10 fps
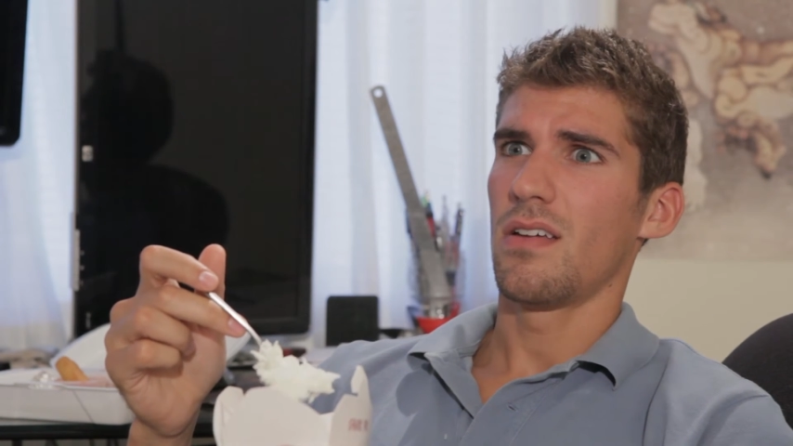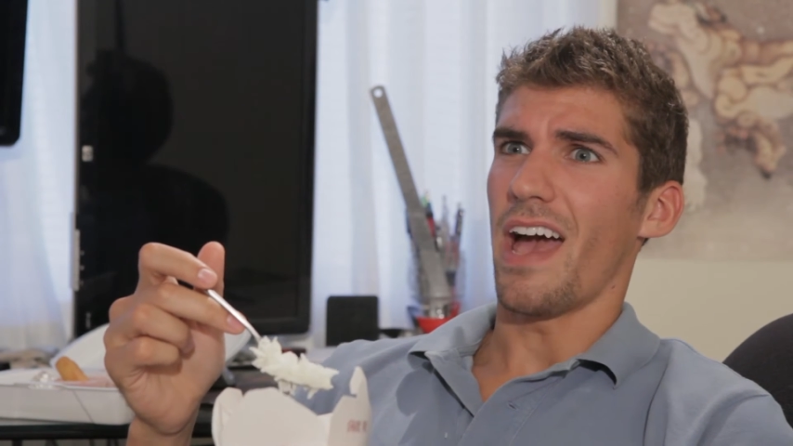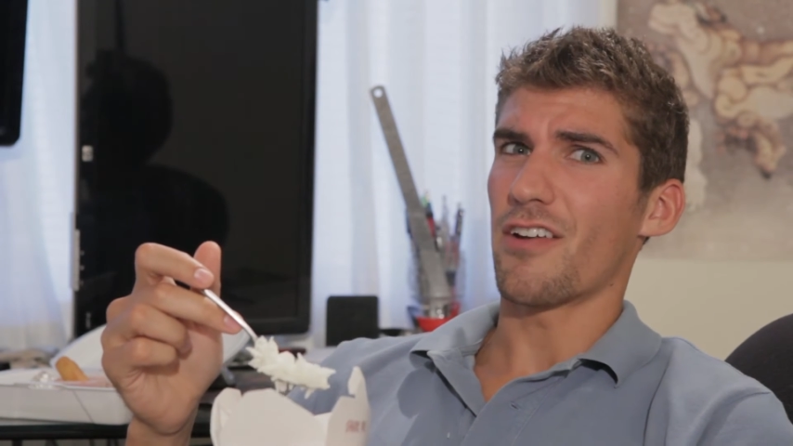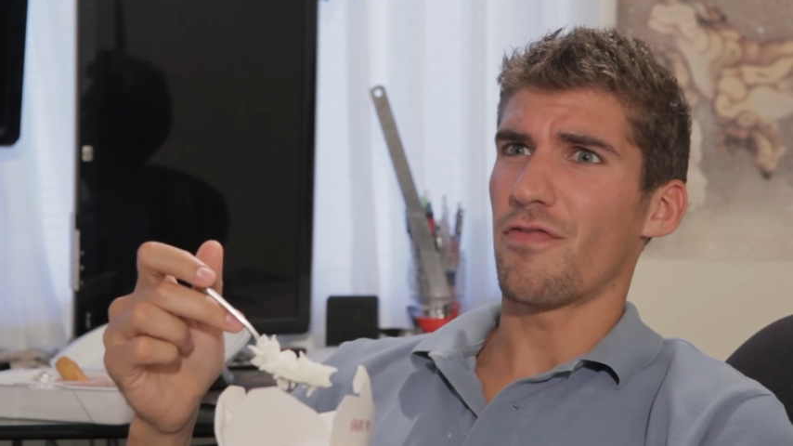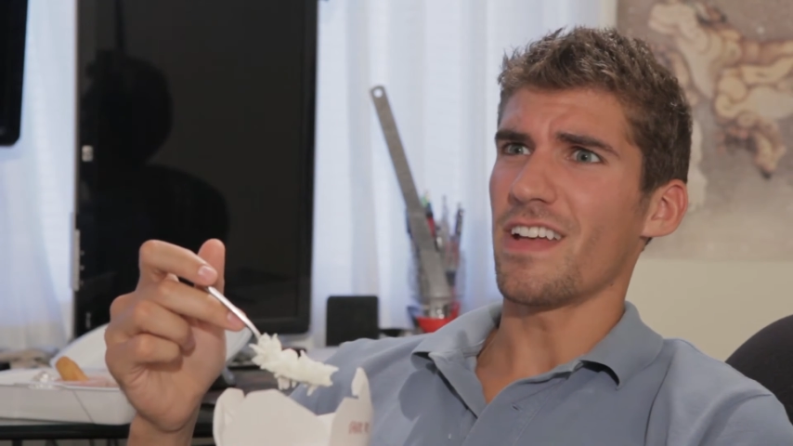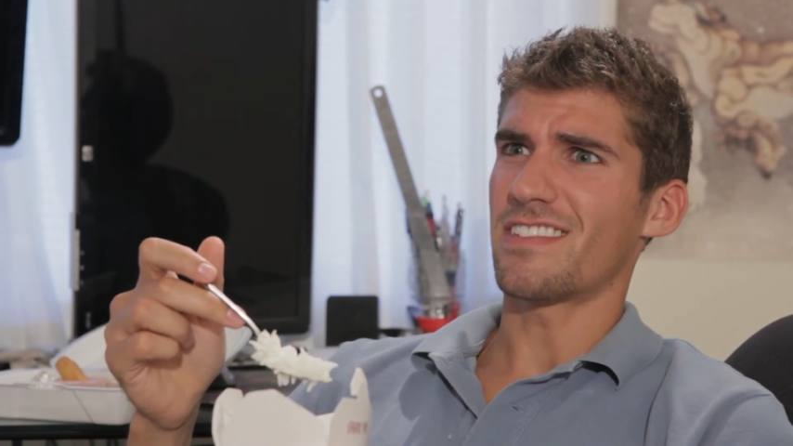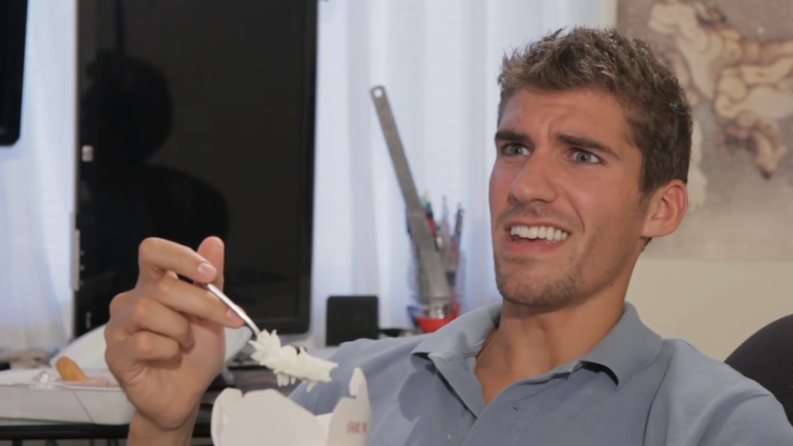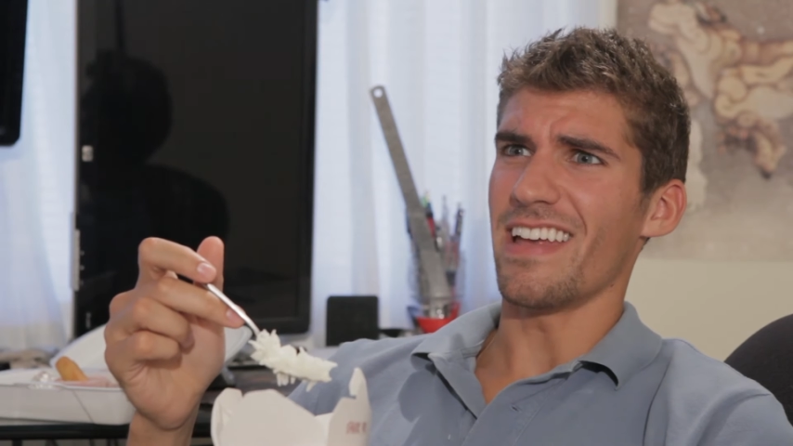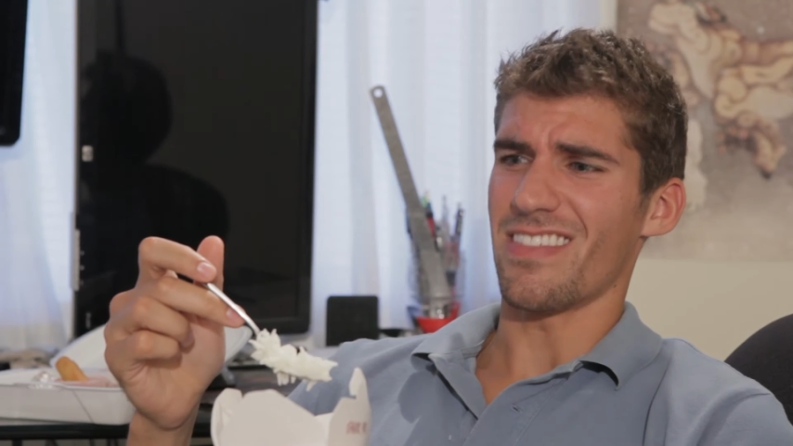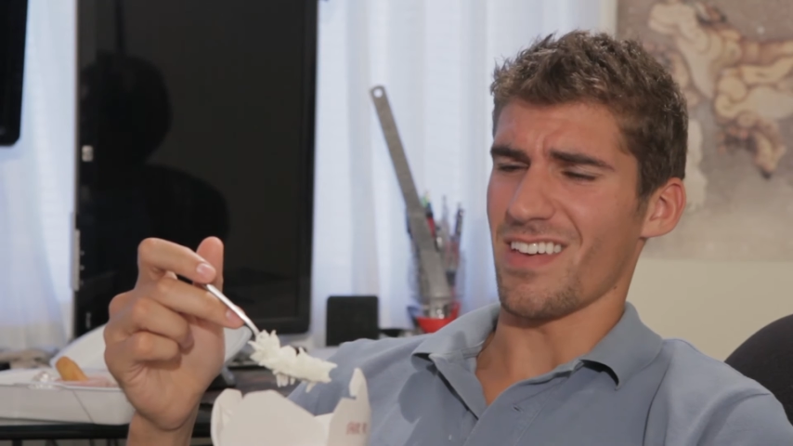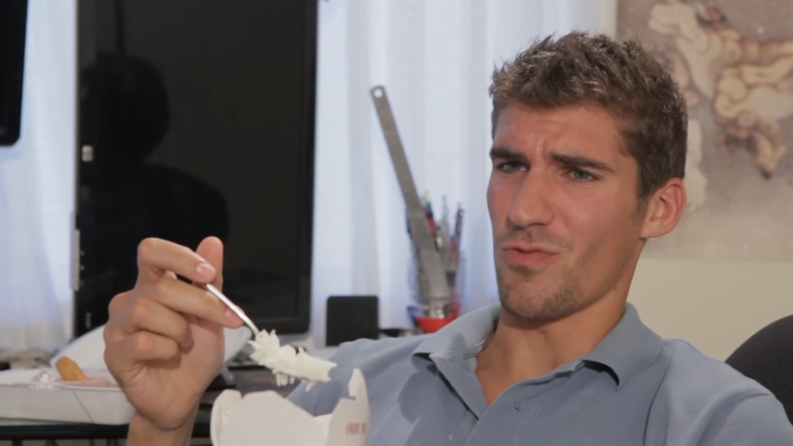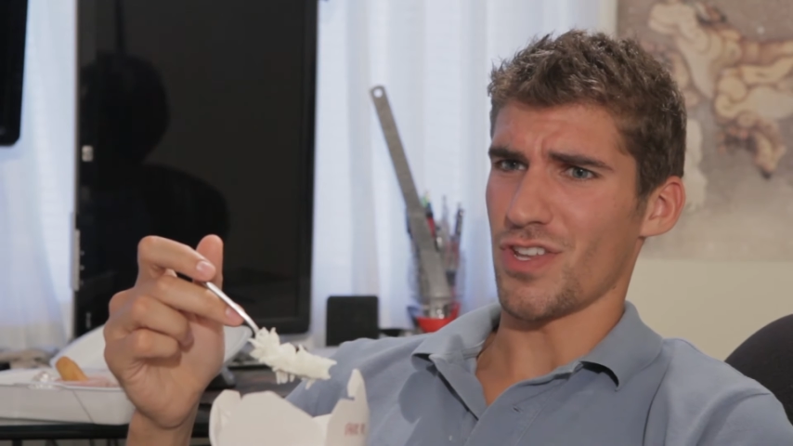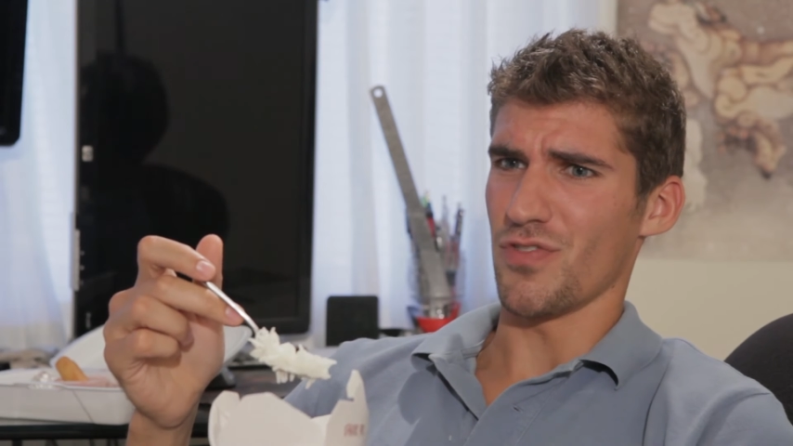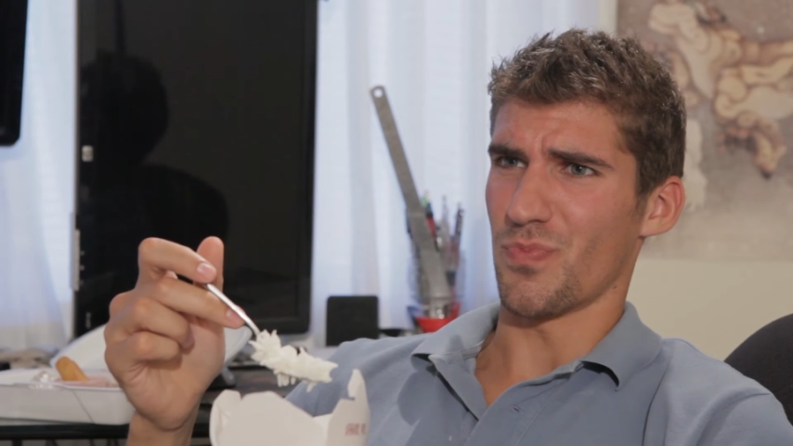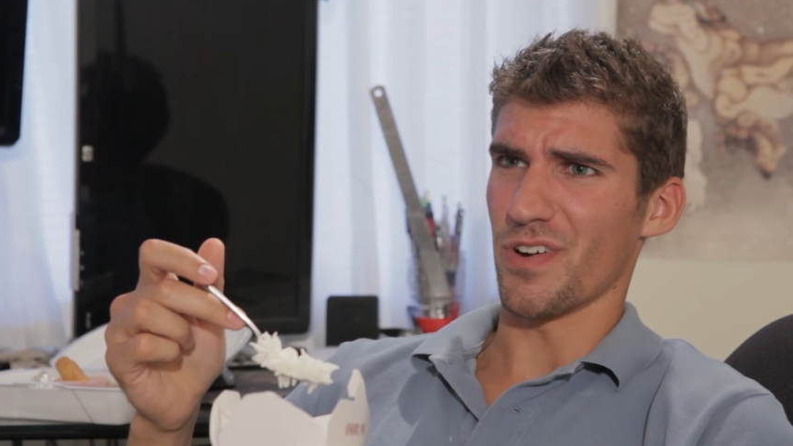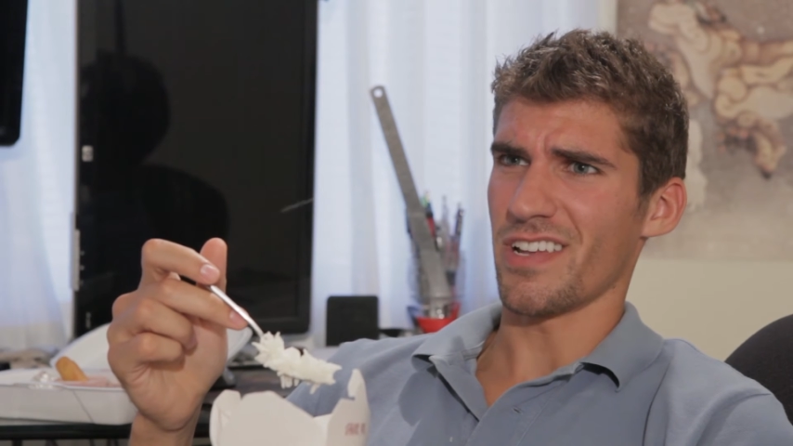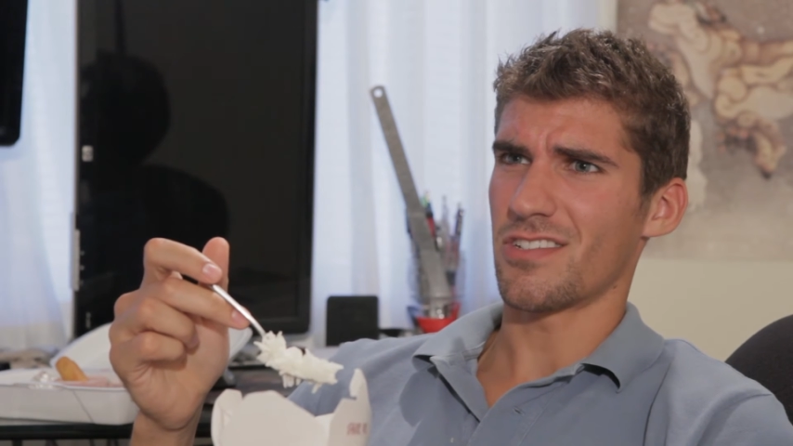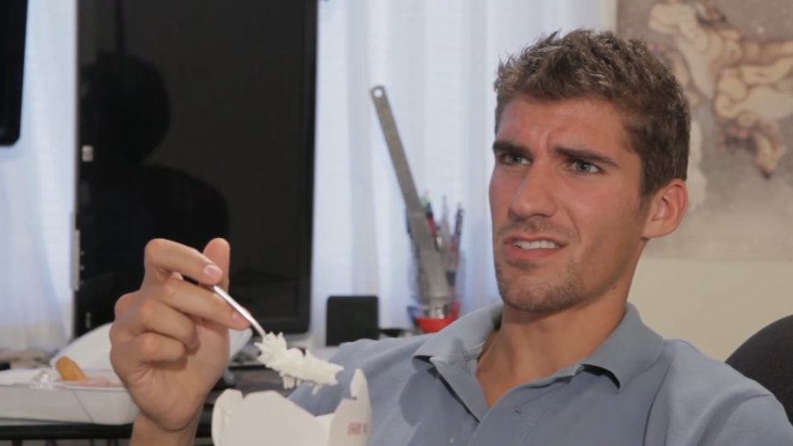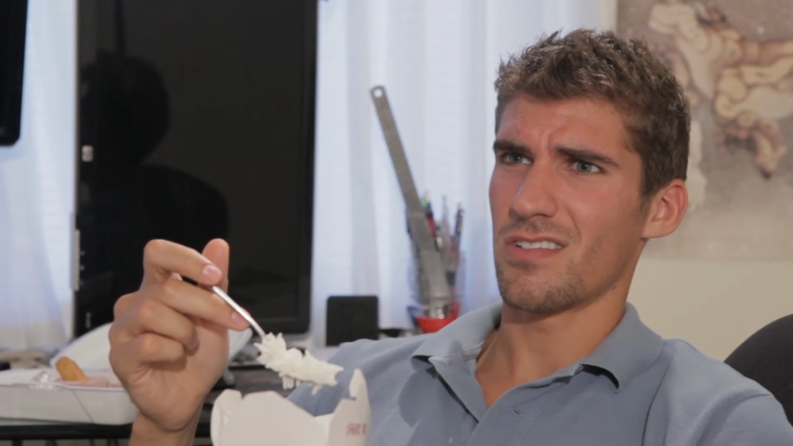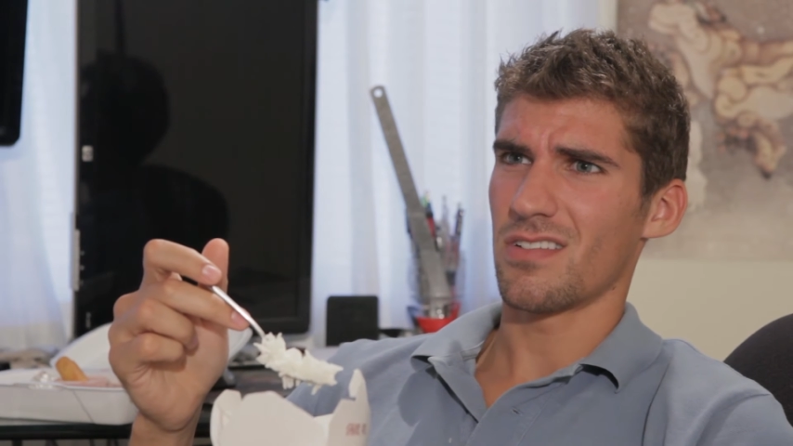I don't fancy anything. What are you, British?